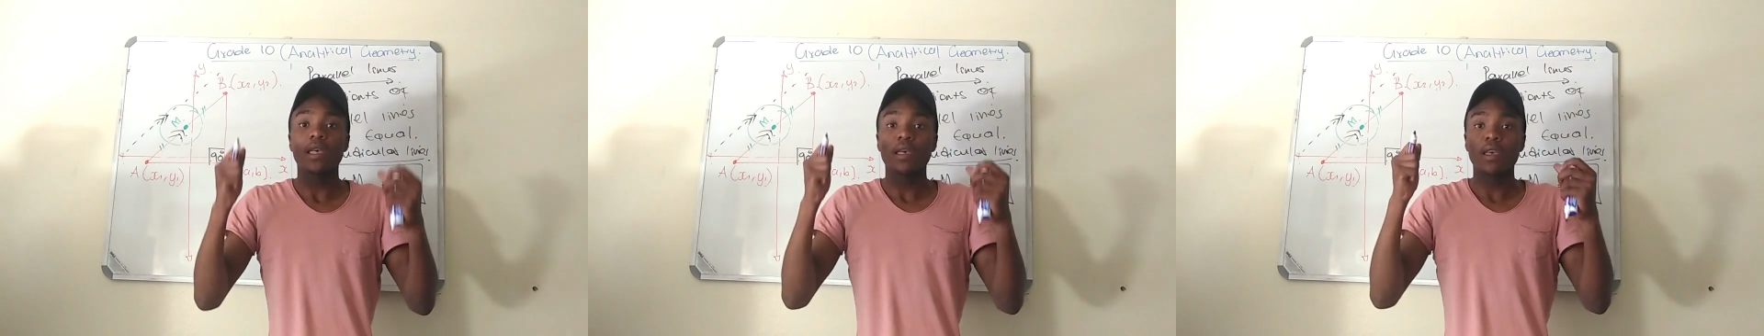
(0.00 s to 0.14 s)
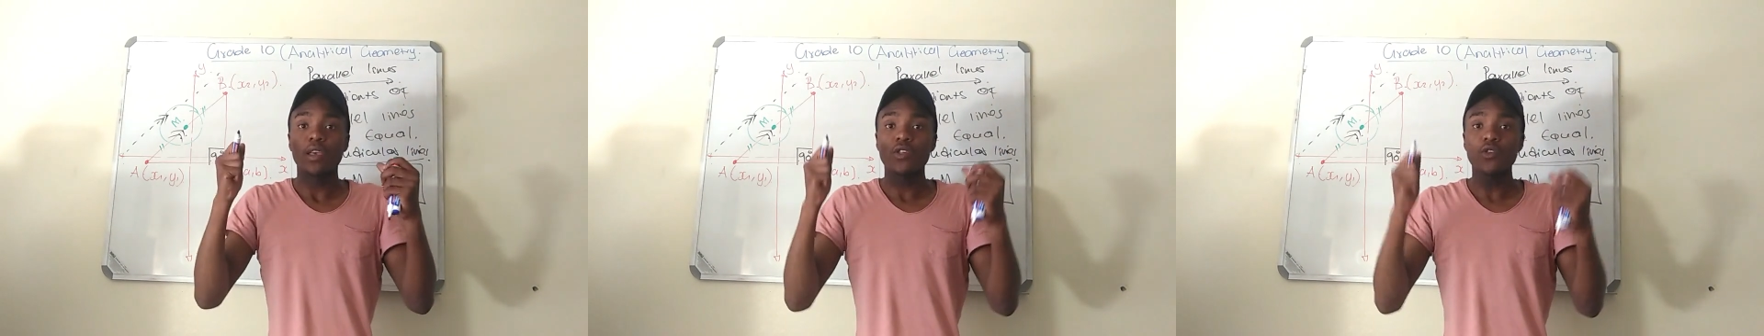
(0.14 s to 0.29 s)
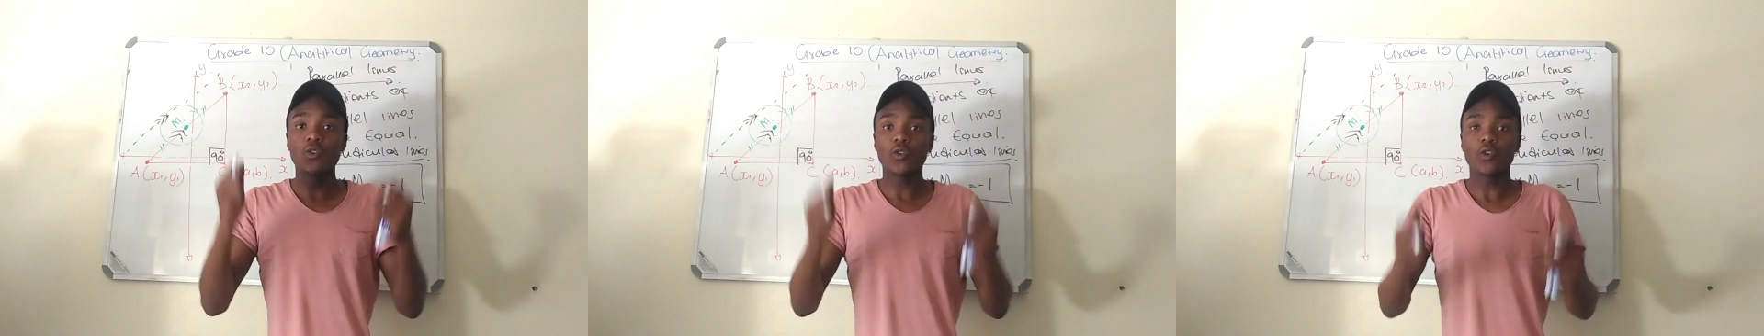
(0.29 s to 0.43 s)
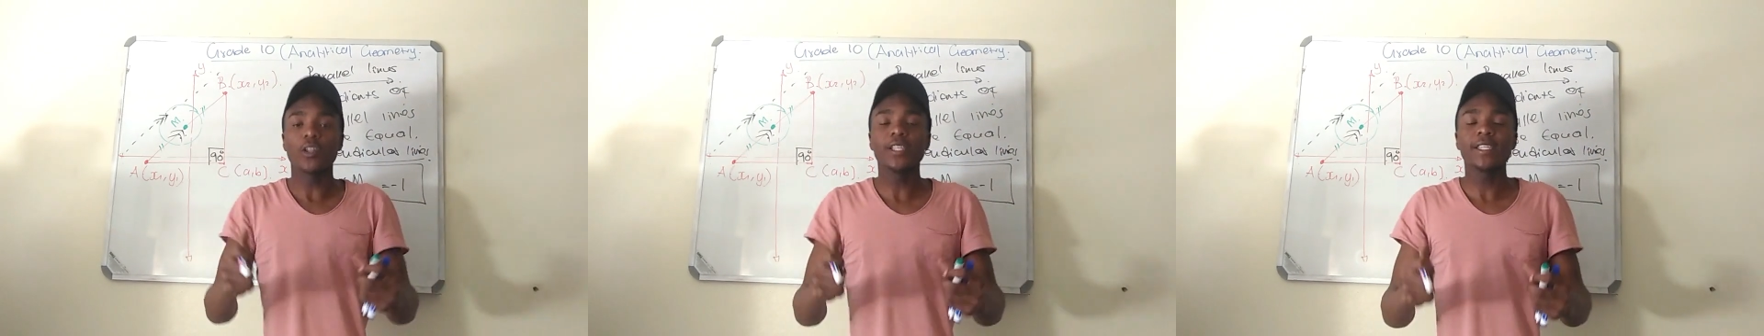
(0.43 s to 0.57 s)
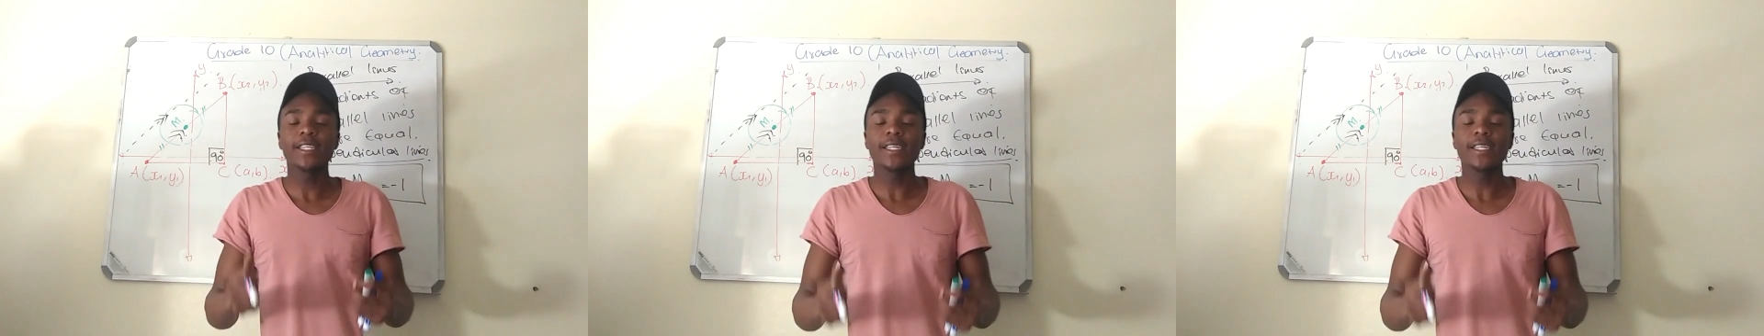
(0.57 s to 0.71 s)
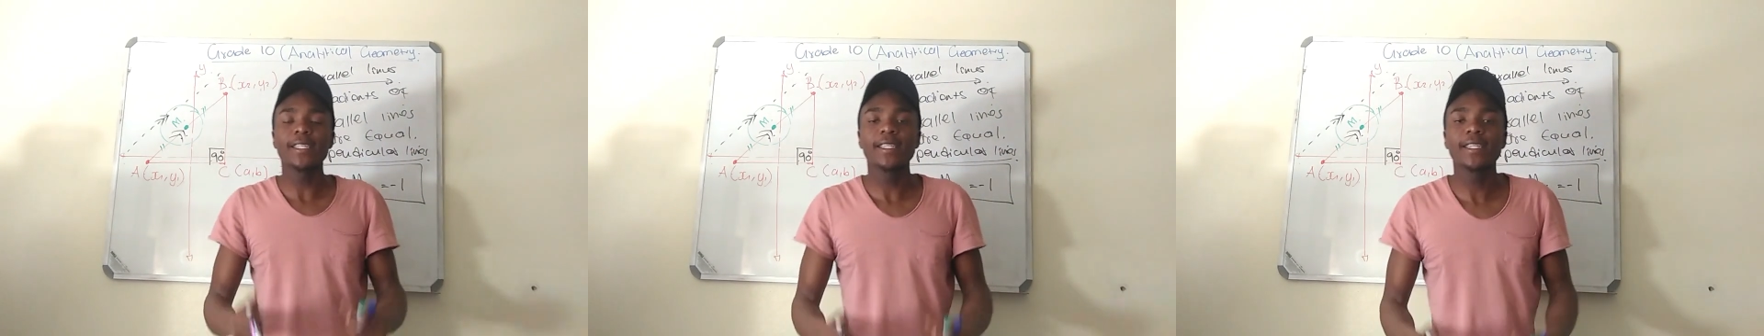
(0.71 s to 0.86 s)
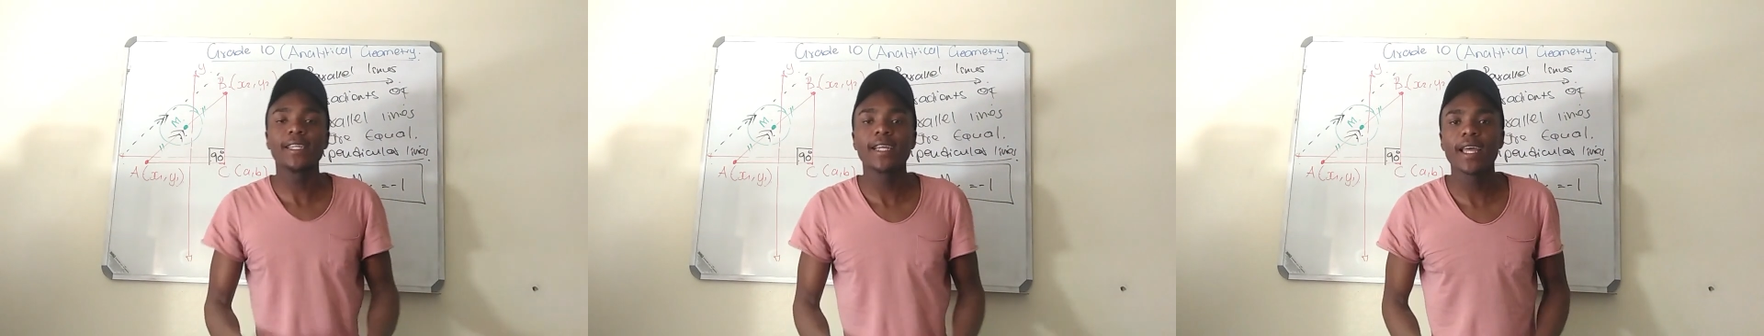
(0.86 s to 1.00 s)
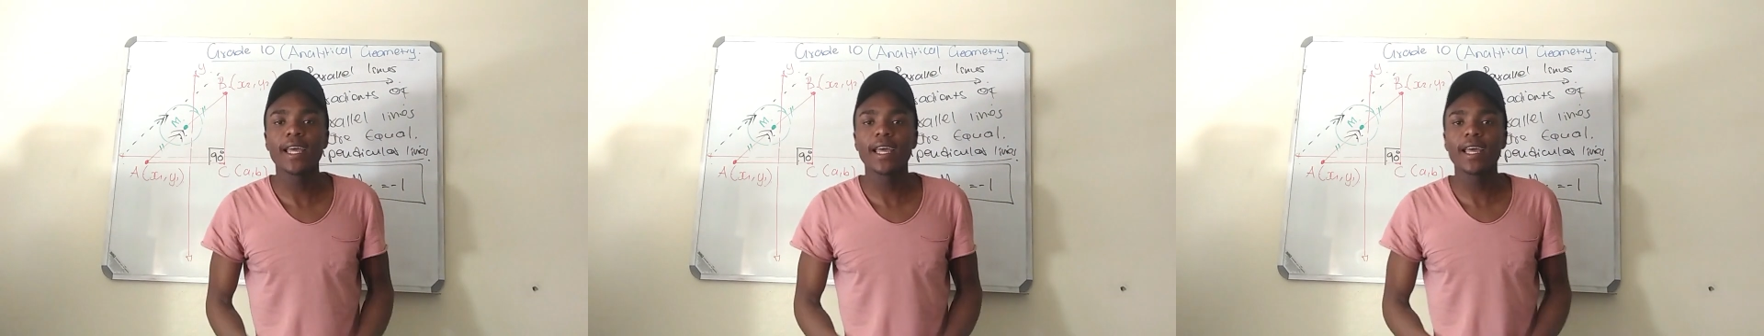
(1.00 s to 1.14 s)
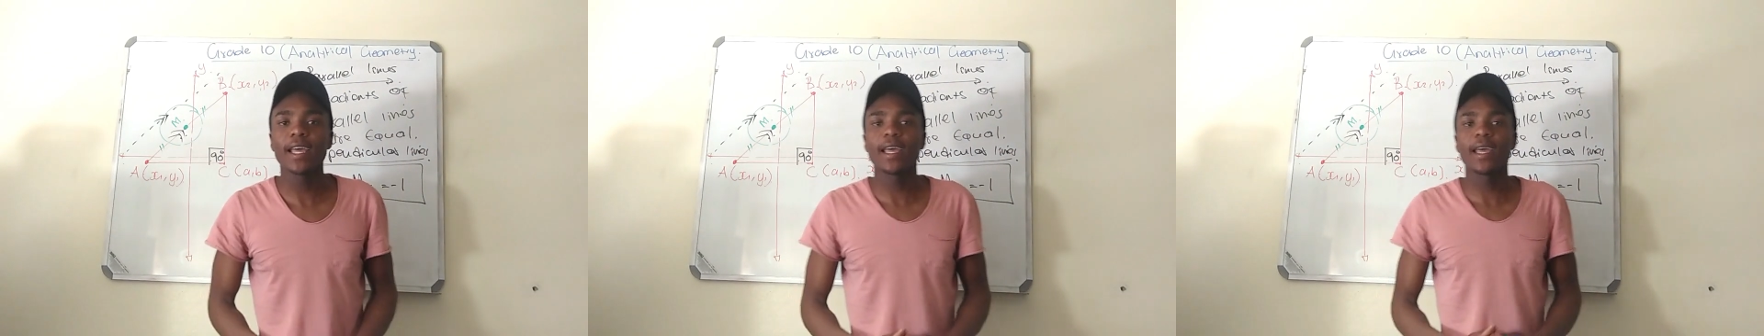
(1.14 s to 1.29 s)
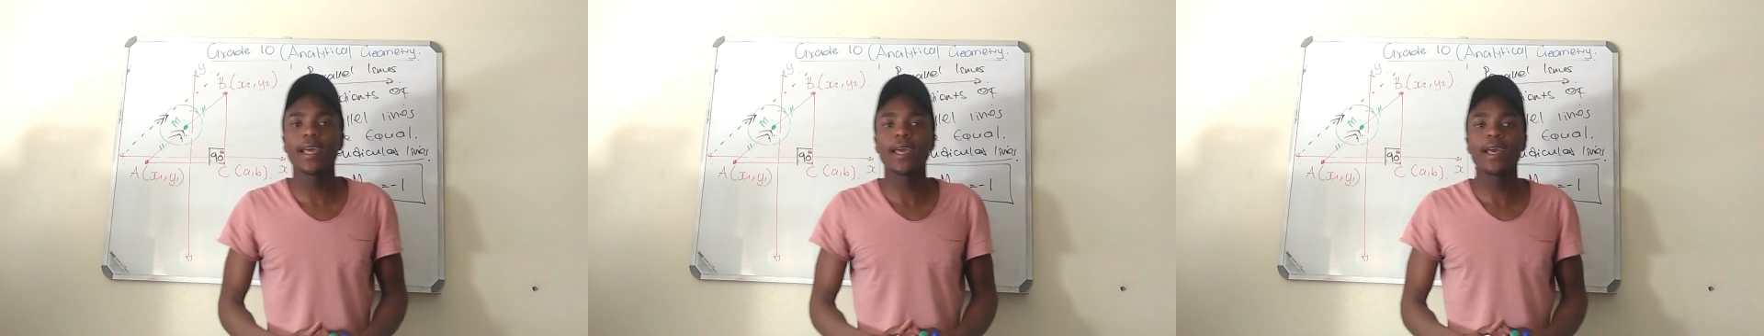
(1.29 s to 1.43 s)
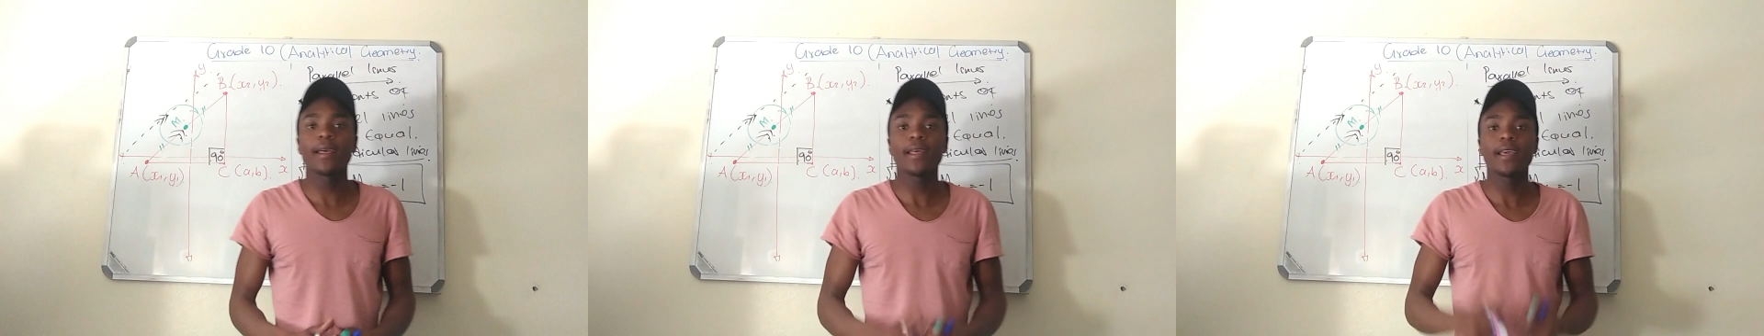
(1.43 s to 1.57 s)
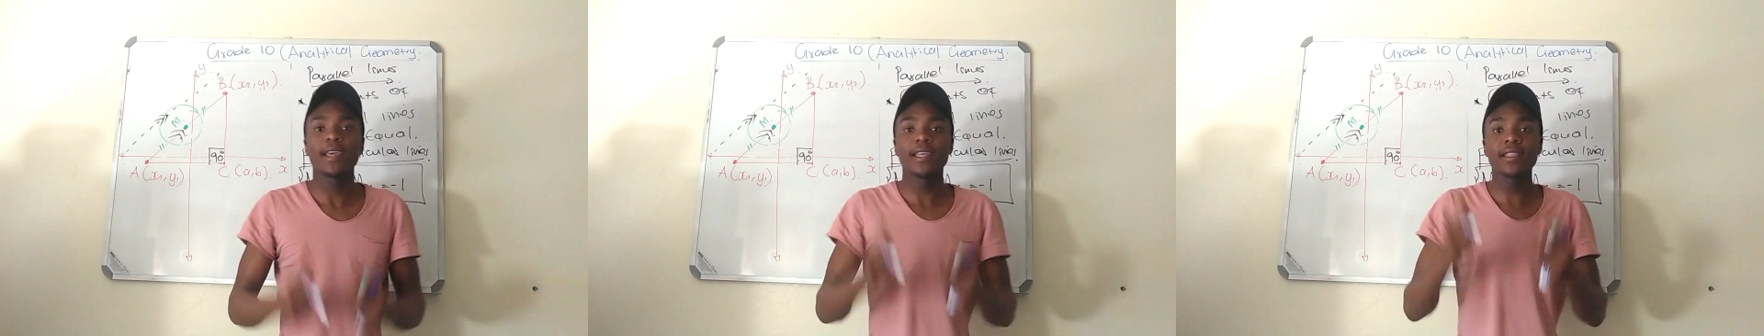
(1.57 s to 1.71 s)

new content. In